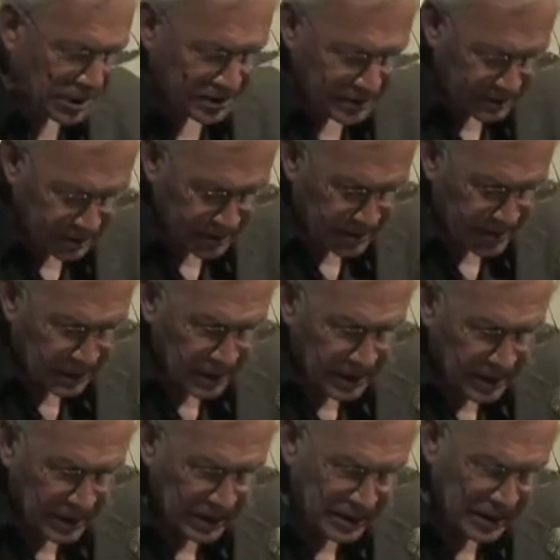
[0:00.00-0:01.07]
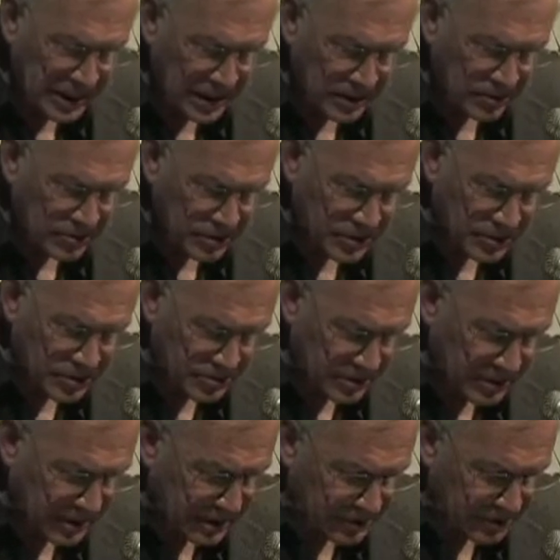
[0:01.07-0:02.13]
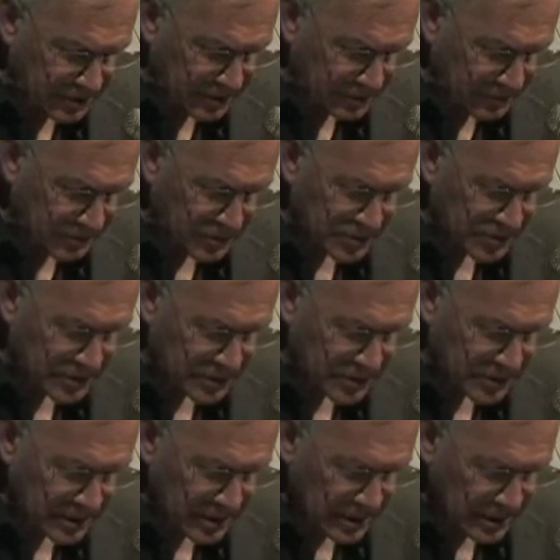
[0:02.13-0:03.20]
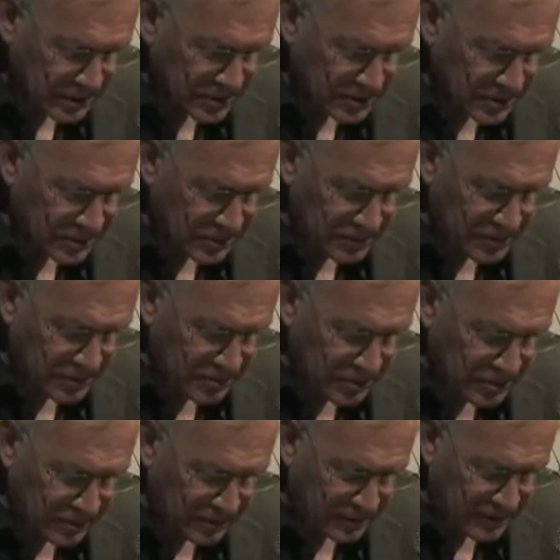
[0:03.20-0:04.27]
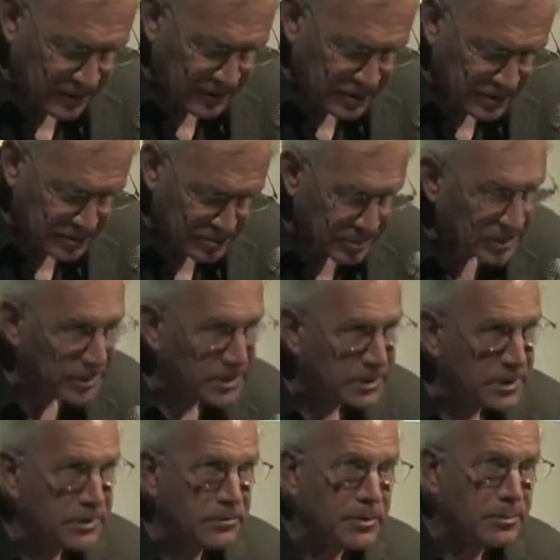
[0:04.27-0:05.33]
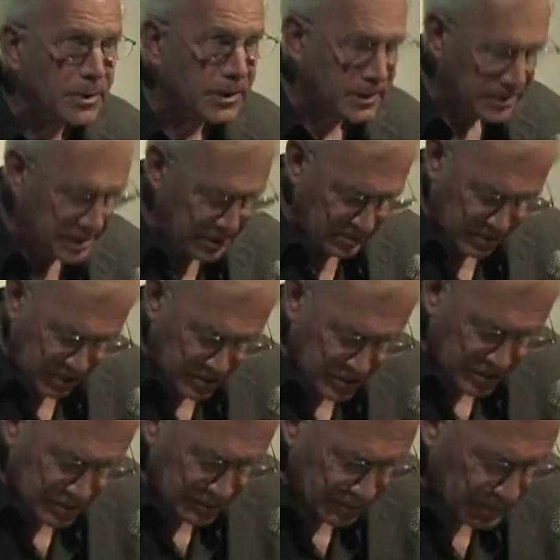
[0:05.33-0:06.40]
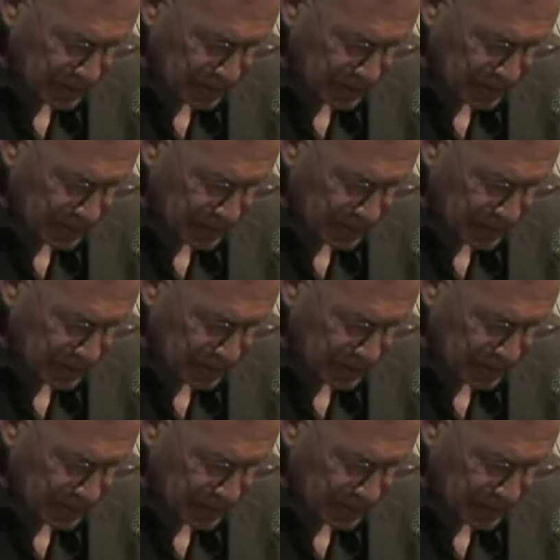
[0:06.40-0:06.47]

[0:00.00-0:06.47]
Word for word: but, endowed with supernatural forces, serve to purify the spirit and repel demons.